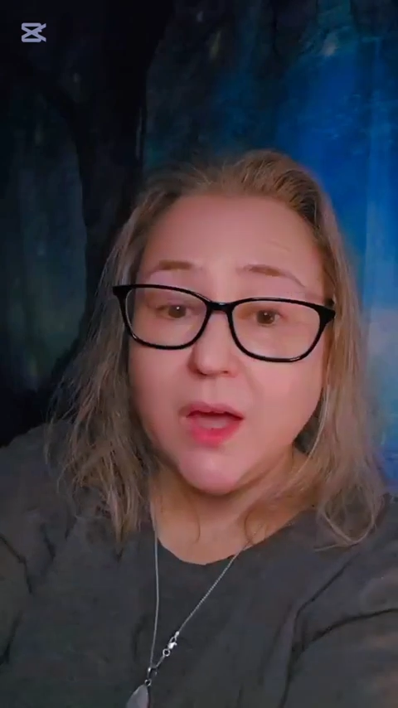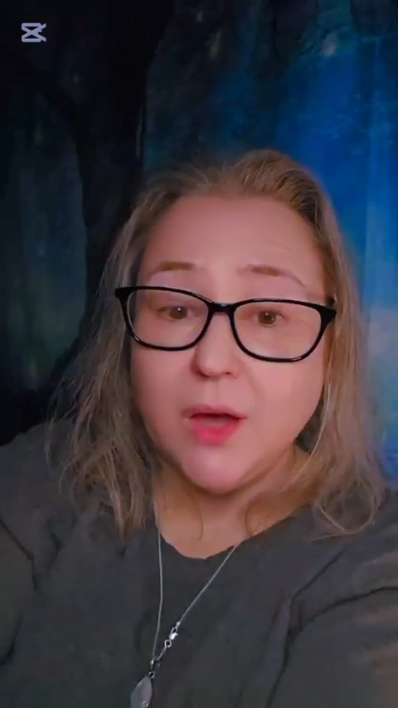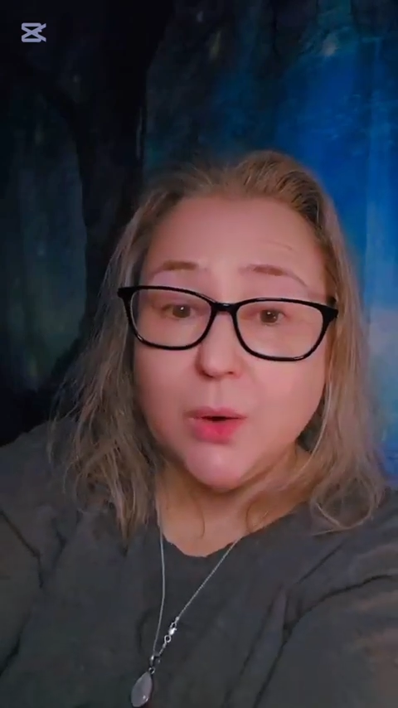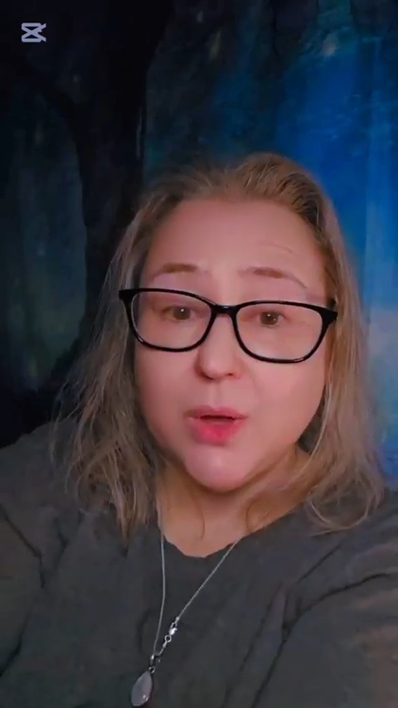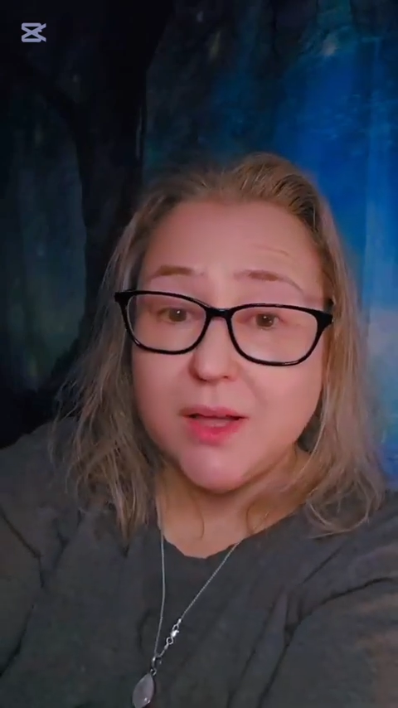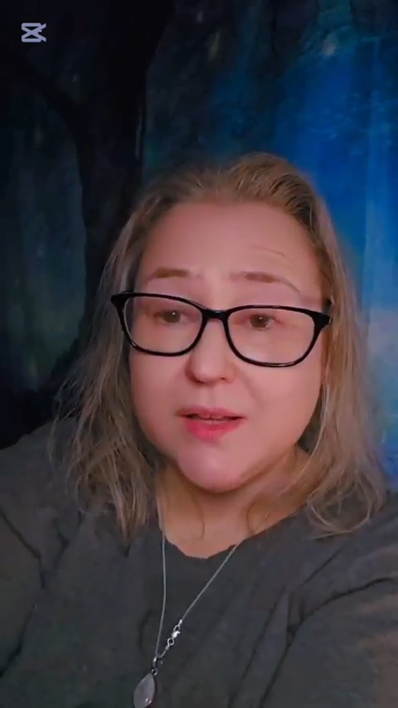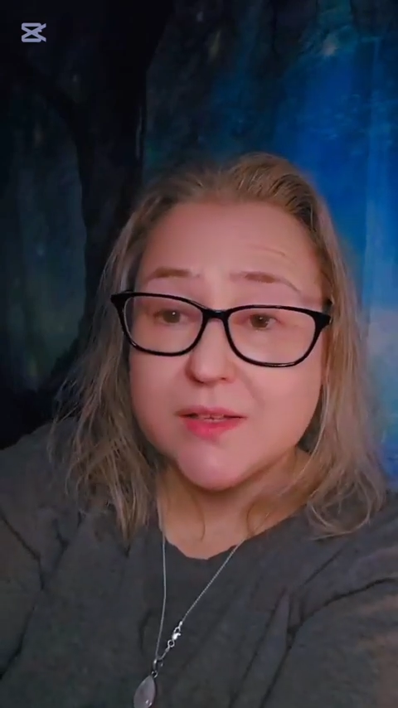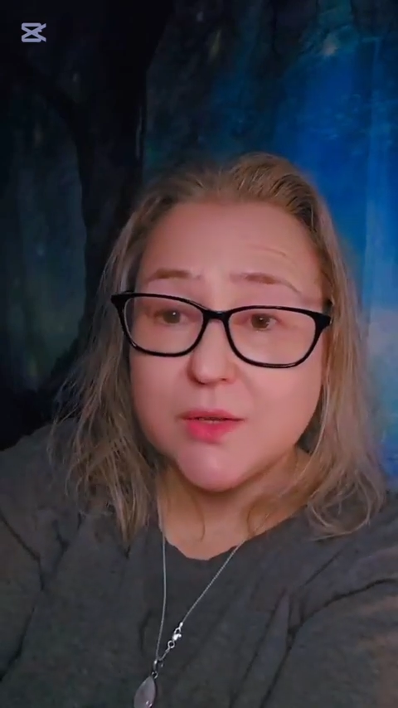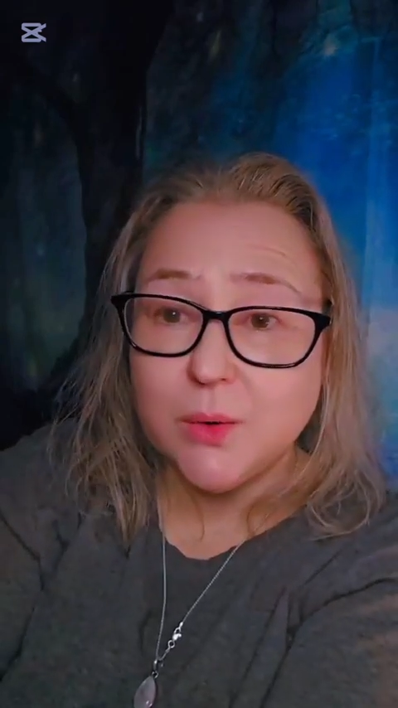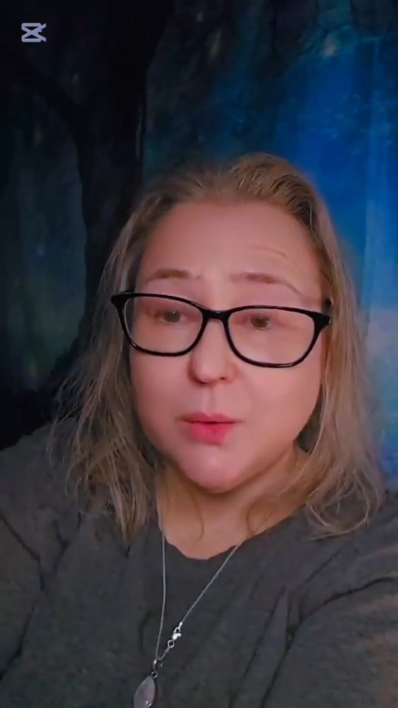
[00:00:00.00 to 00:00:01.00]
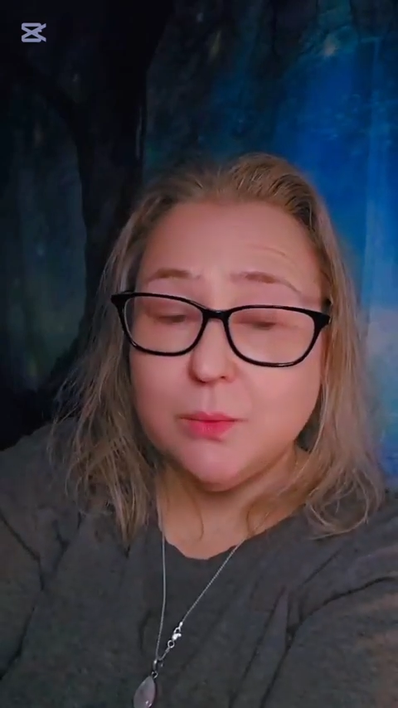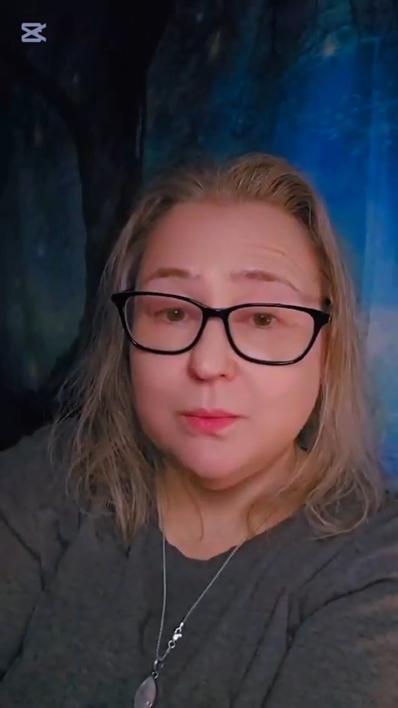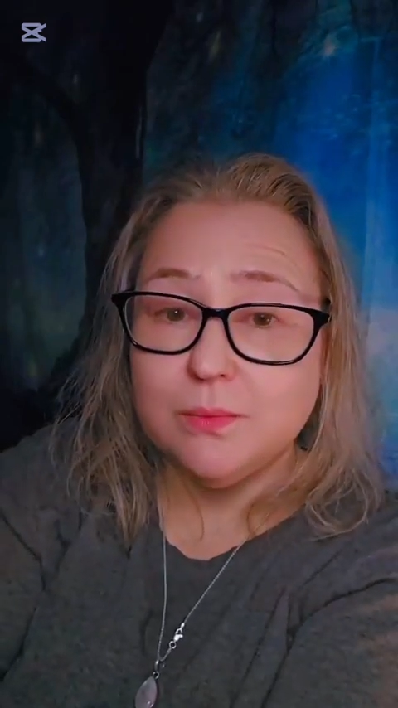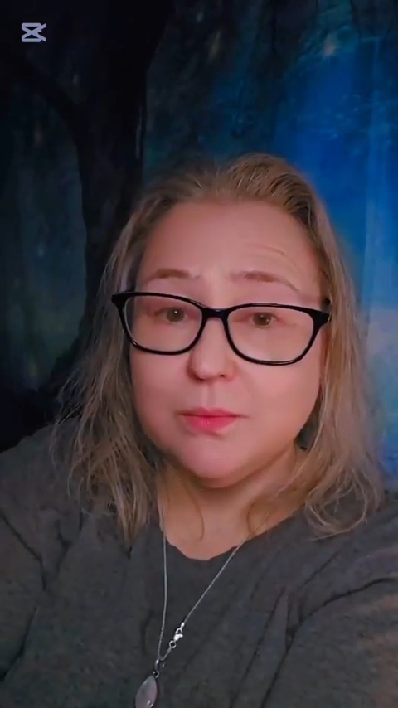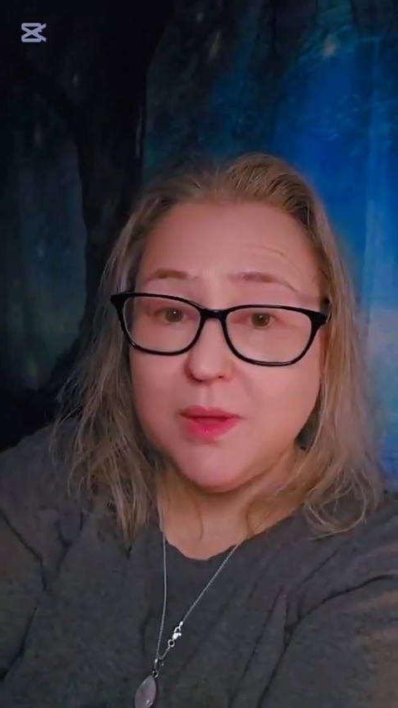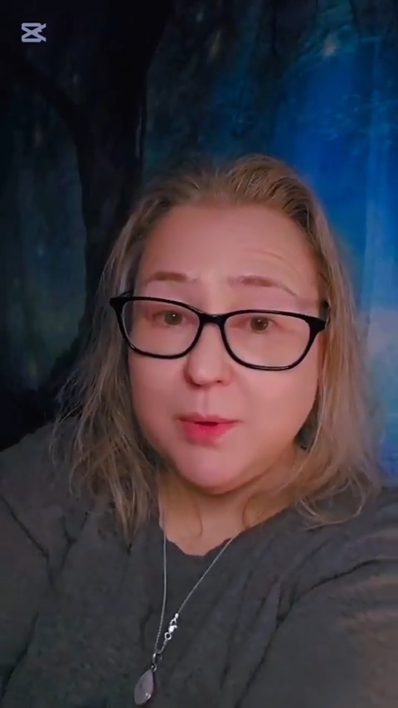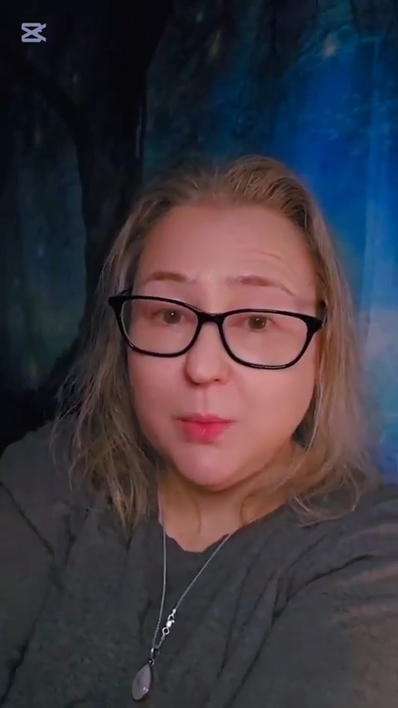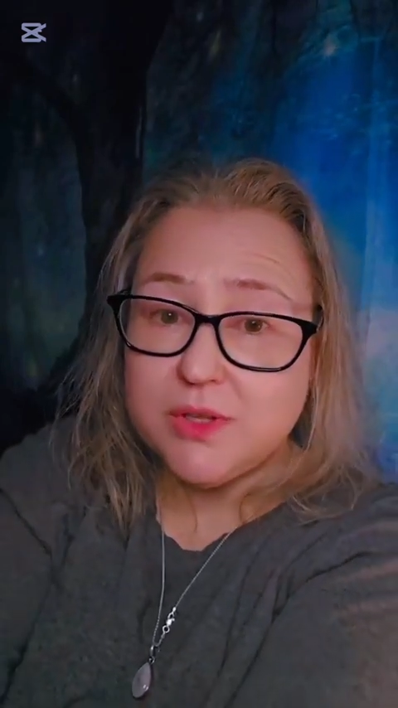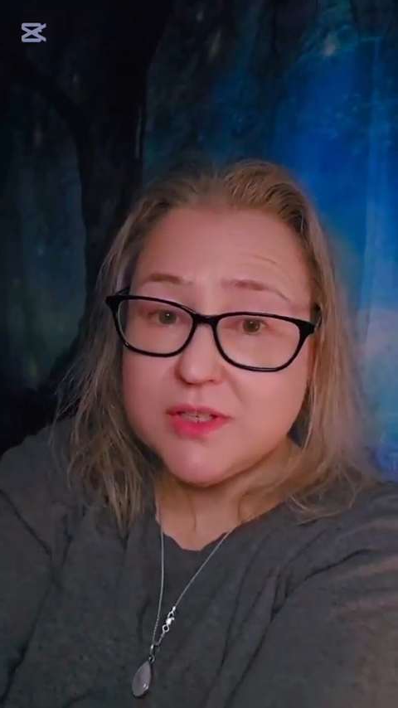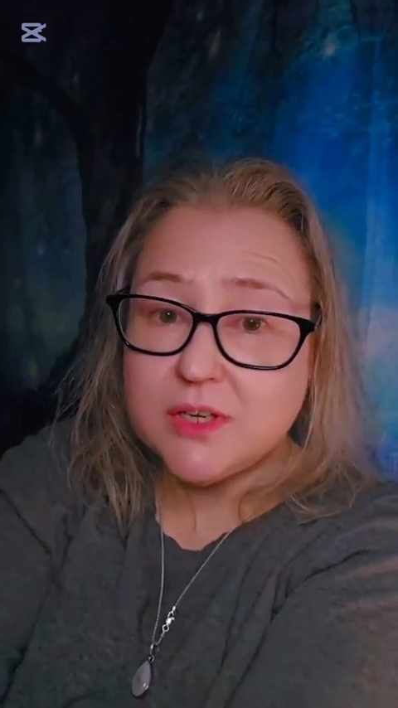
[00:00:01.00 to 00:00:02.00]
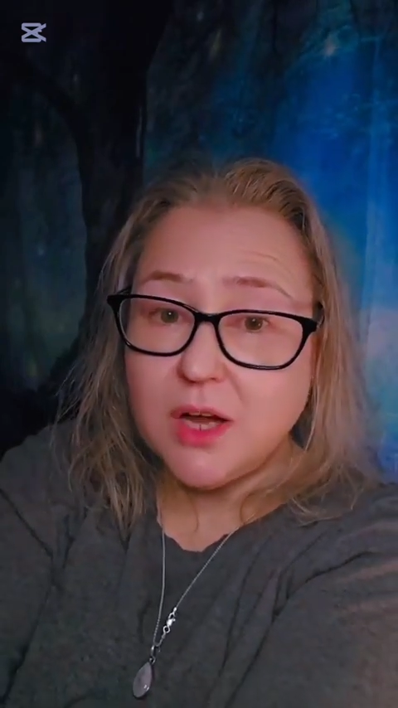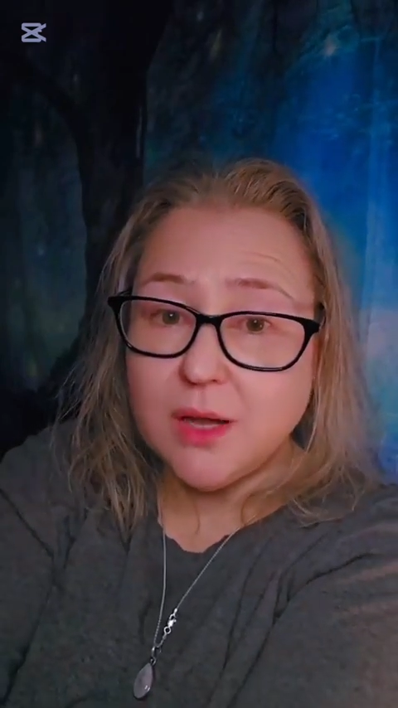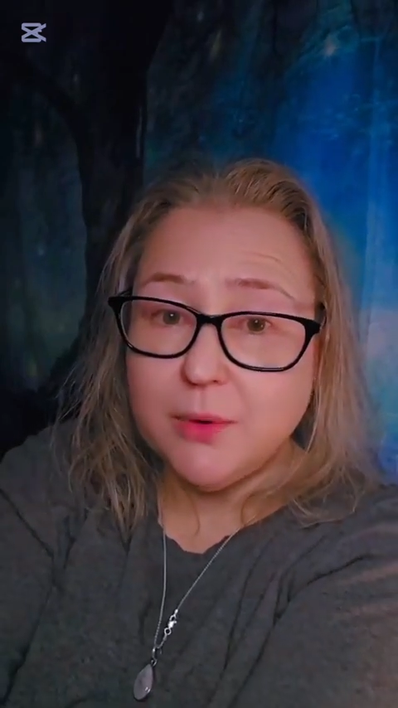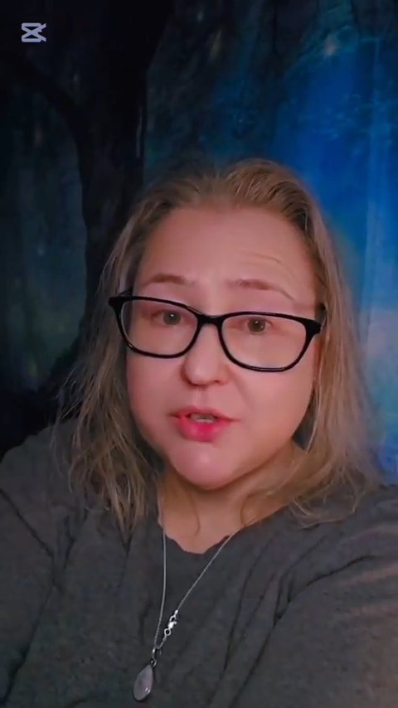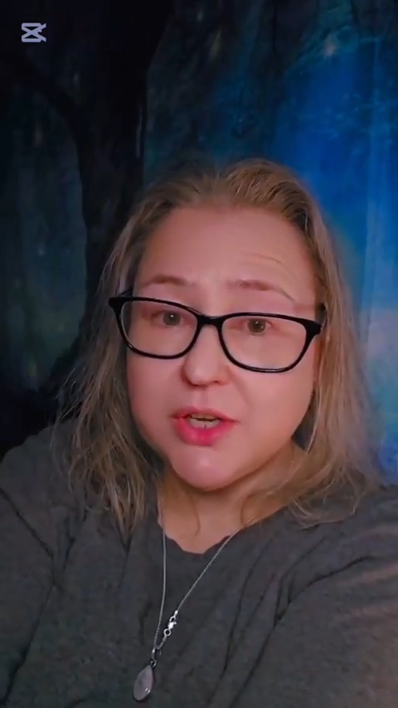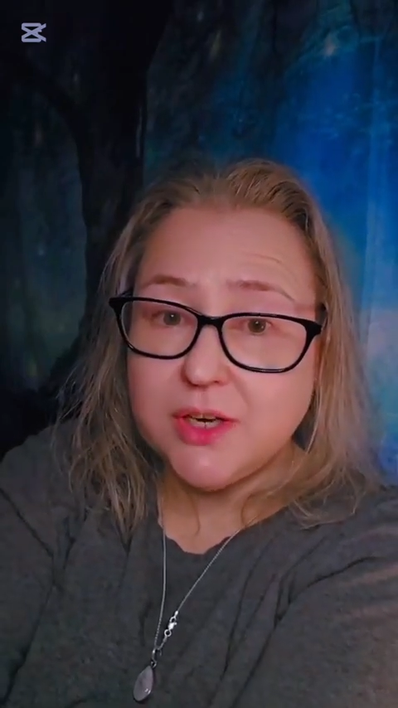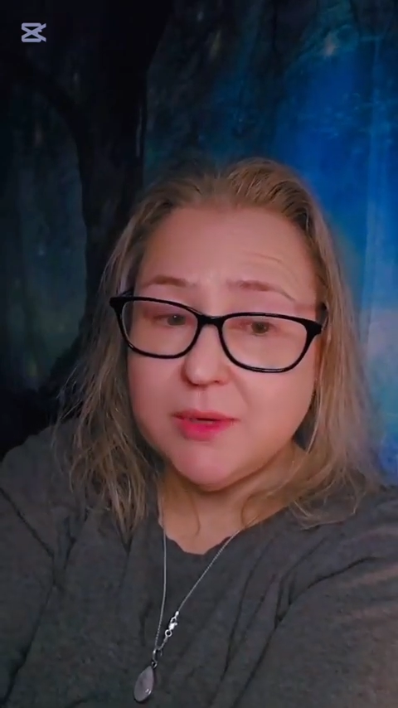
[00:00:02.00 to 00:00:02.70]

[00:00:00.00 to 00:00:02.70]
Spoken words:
Okay, so PP wants to talk about John A.